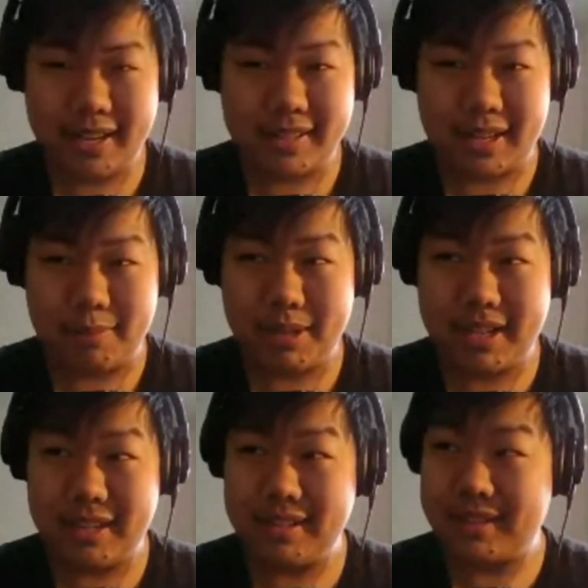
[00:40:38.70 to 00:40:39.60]
think so,
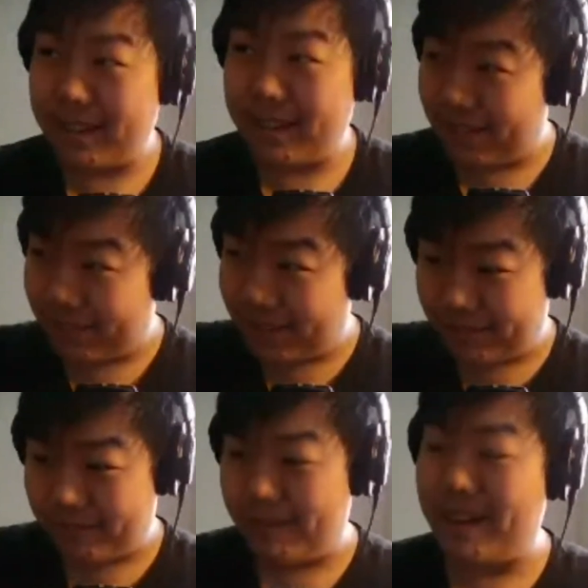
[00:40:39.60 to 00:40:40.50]
because you know,
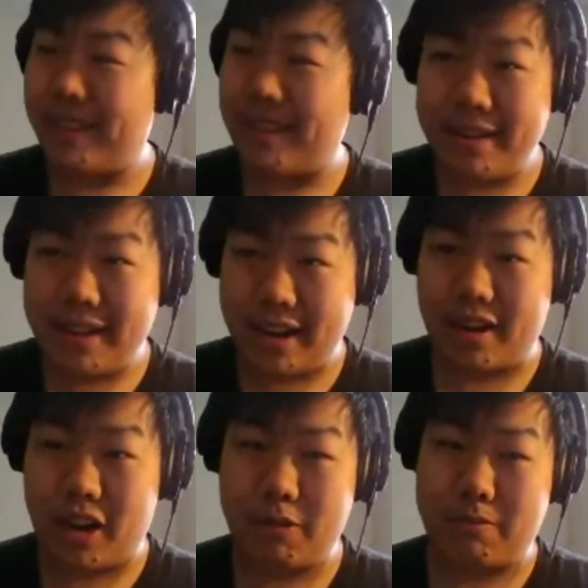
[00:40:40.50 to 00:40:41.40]
they, when they're not
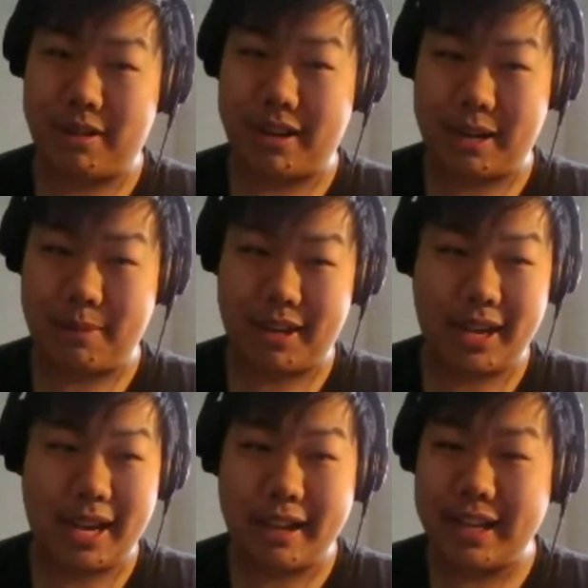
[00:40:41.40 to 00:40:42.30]
a hardware
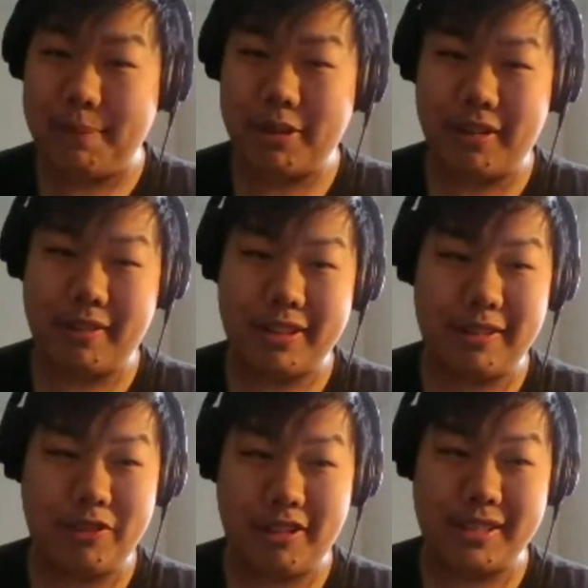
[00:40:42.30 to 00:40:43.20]
company. I keep going
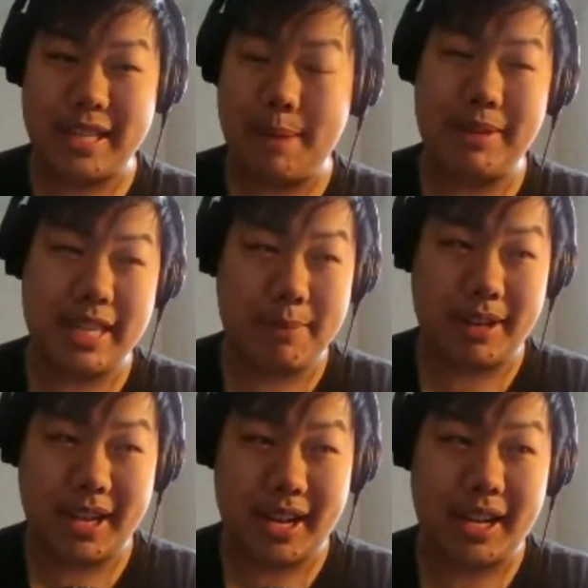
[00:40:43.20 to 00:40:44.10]
through this time and
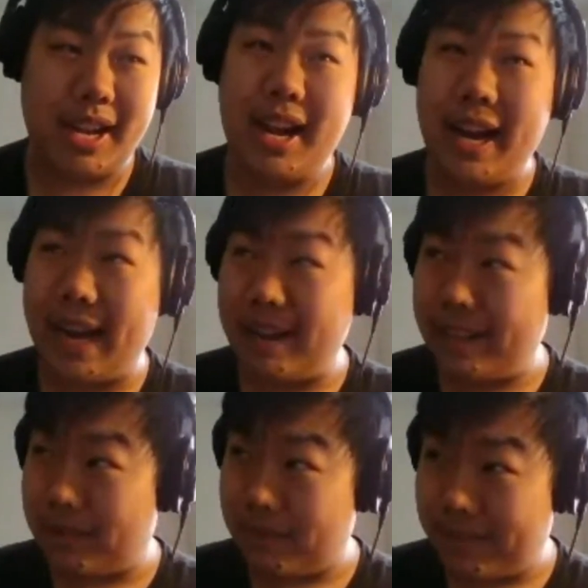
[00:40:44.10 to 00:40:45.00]
time again,
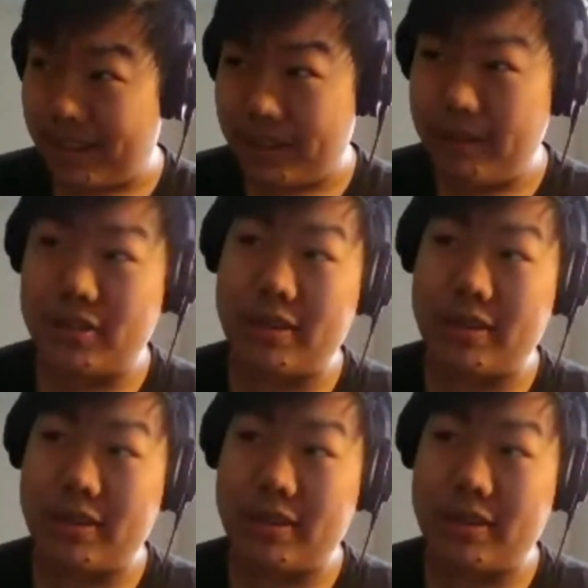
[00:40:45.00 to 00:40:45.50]
and it's the users.